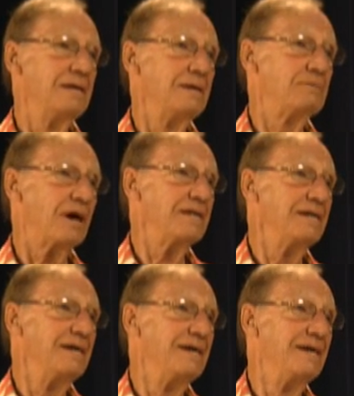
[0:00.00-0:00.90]
Pardon?
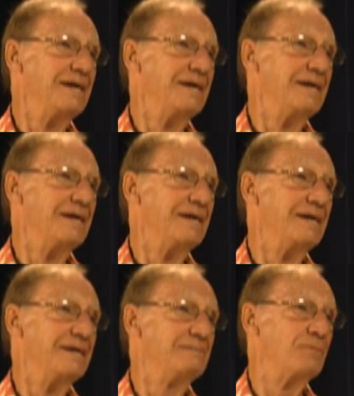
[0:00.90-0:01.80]
More potato
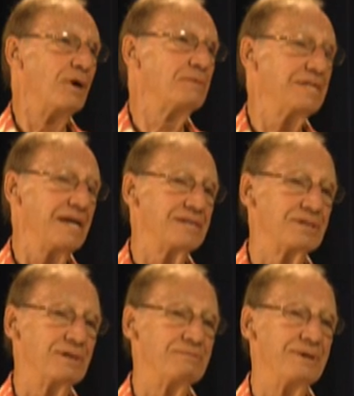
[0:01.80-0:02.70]
soup. More potato soup.